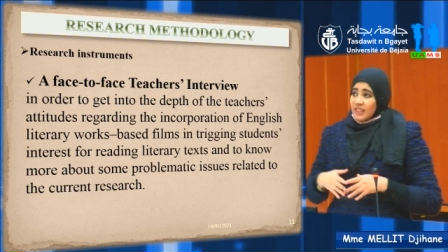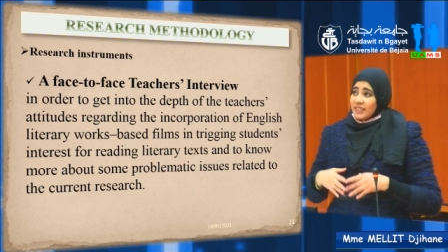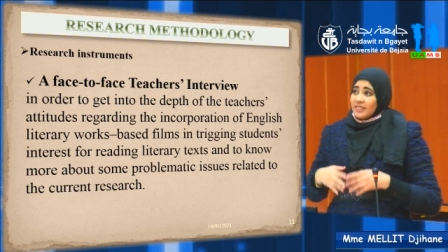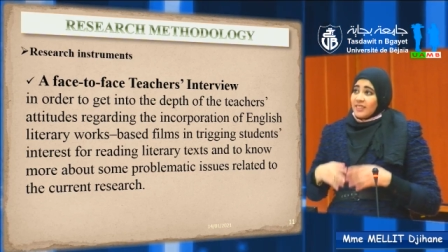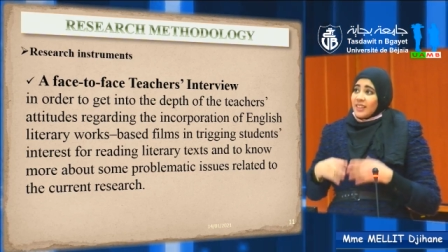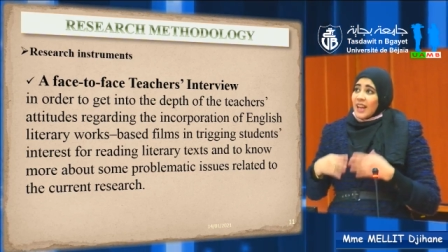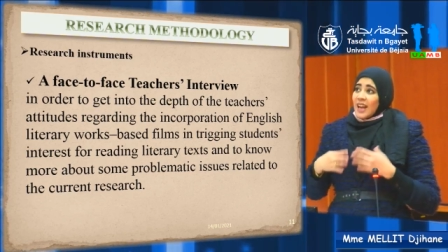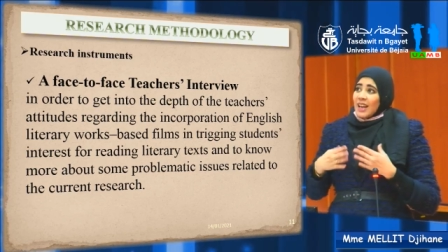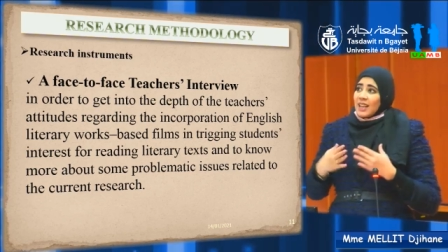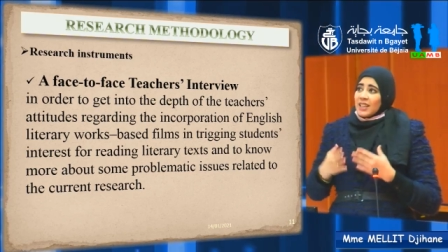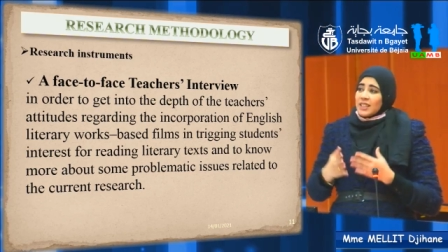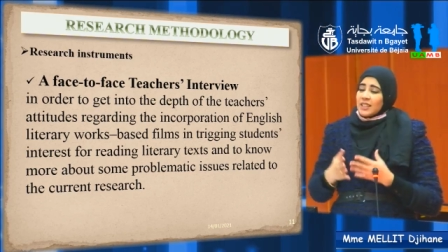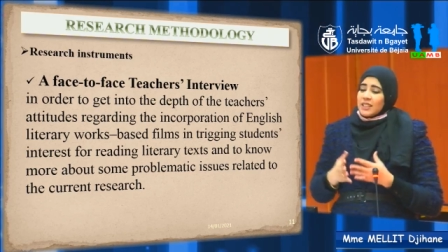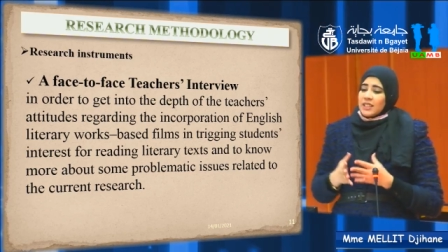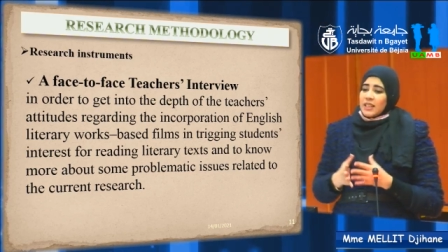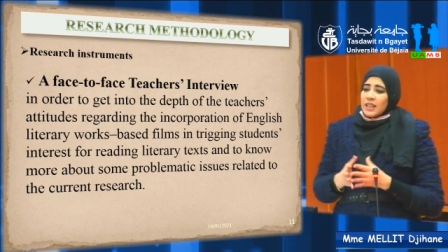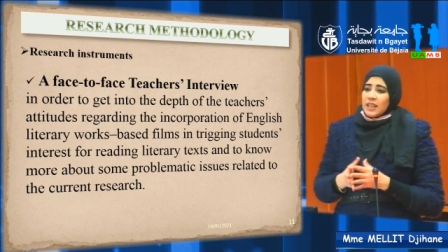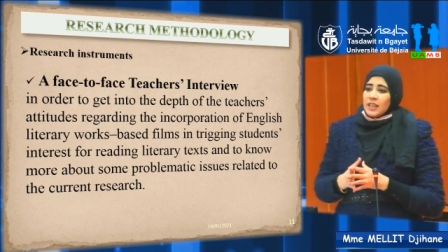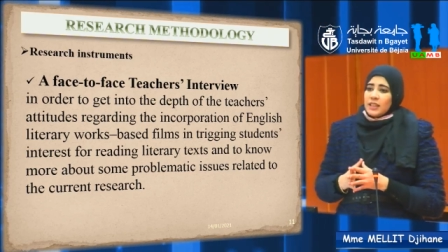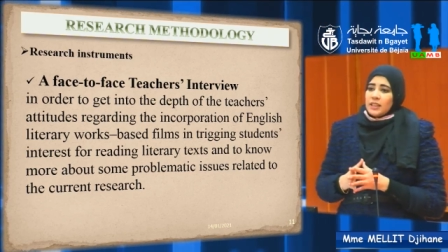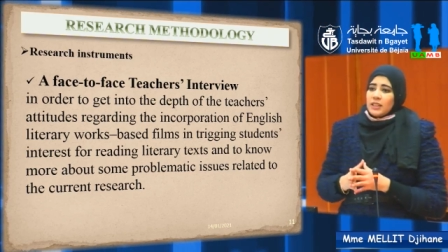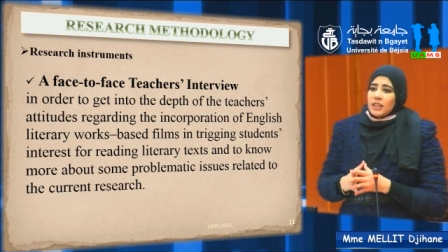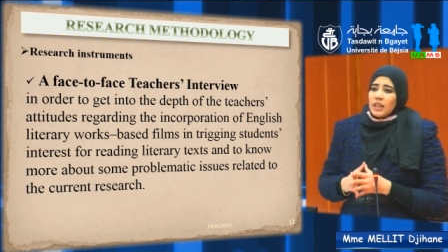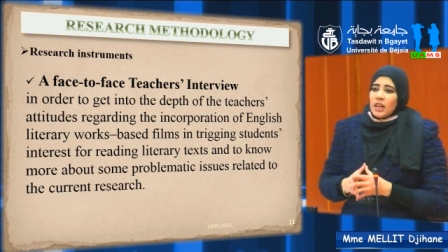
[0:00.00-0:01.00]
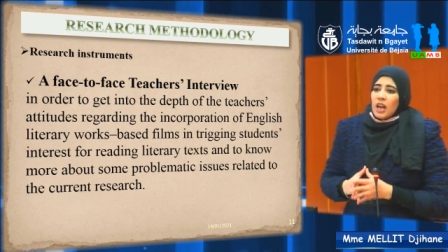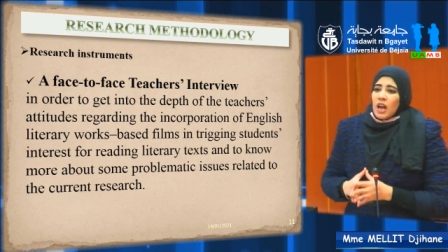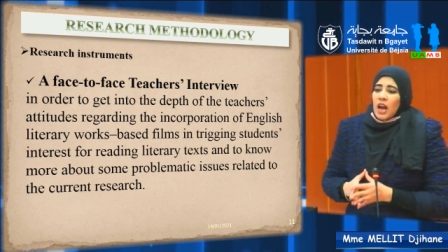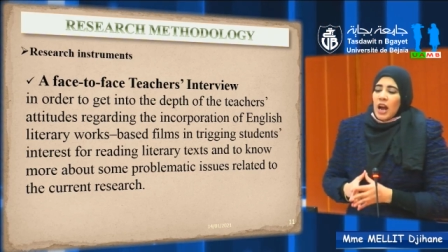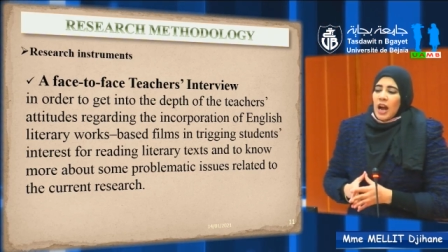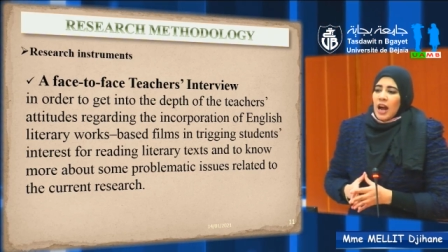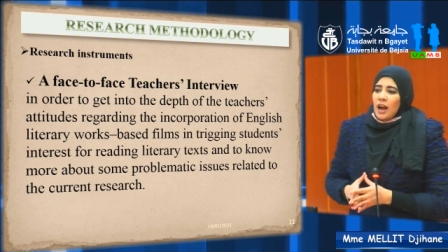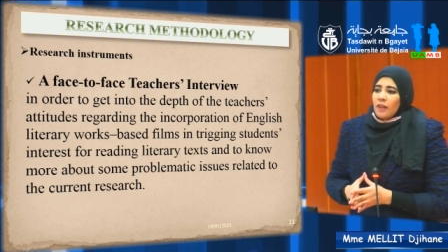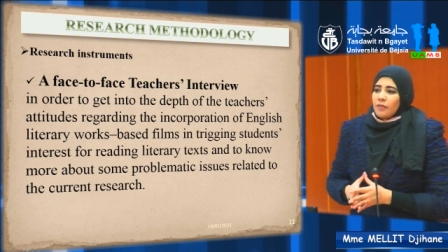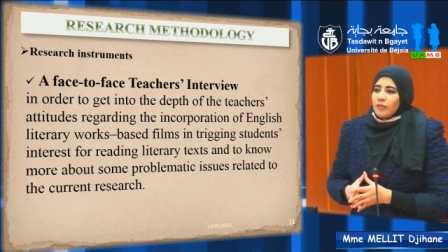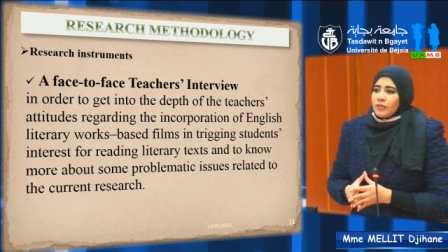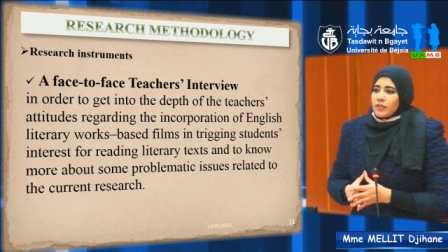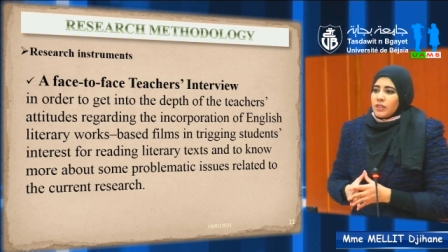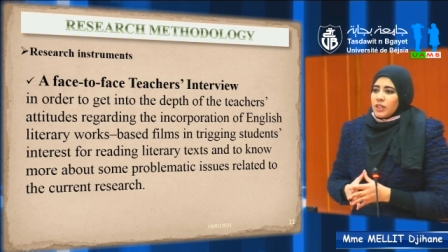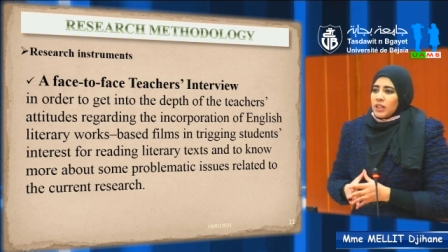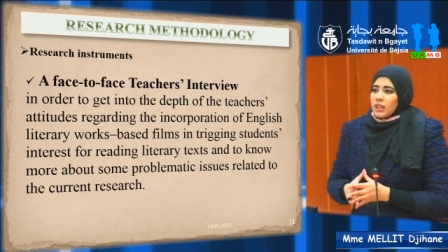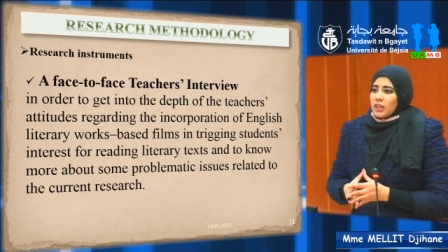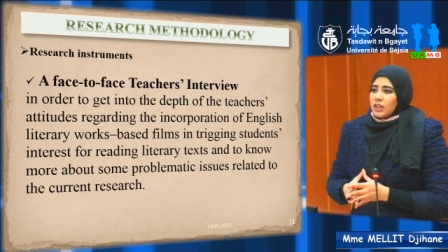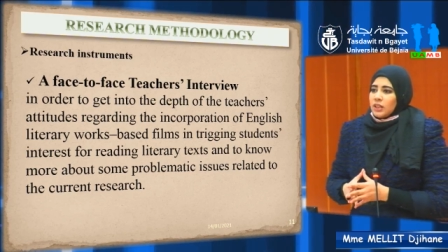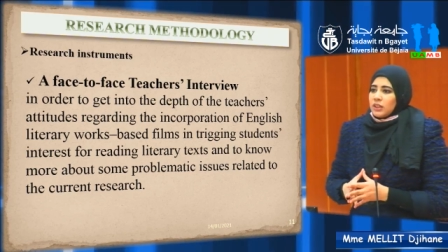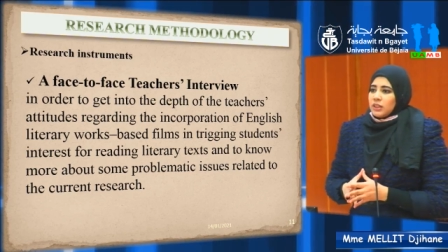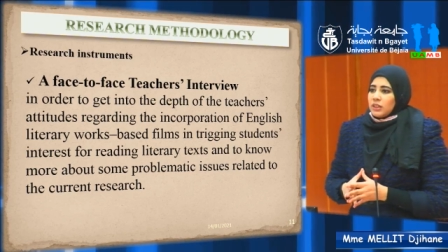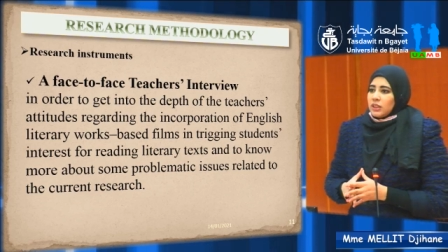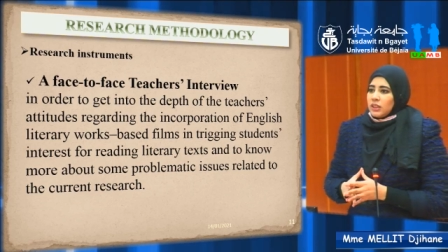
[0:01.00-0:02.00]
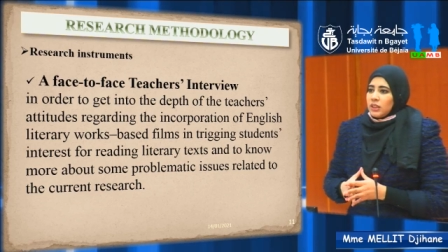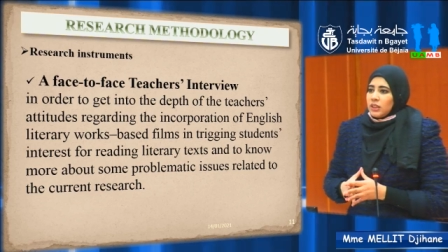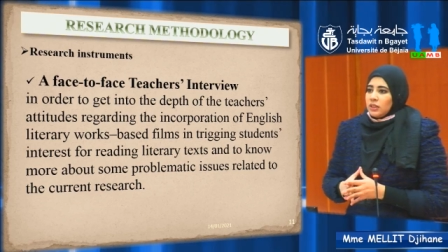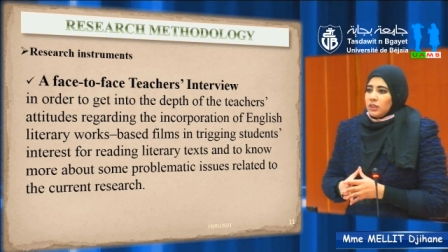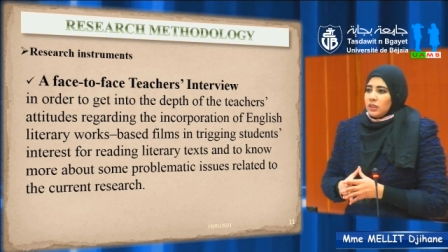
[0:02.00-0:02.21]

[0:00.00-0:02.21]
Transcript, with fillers: conducted after.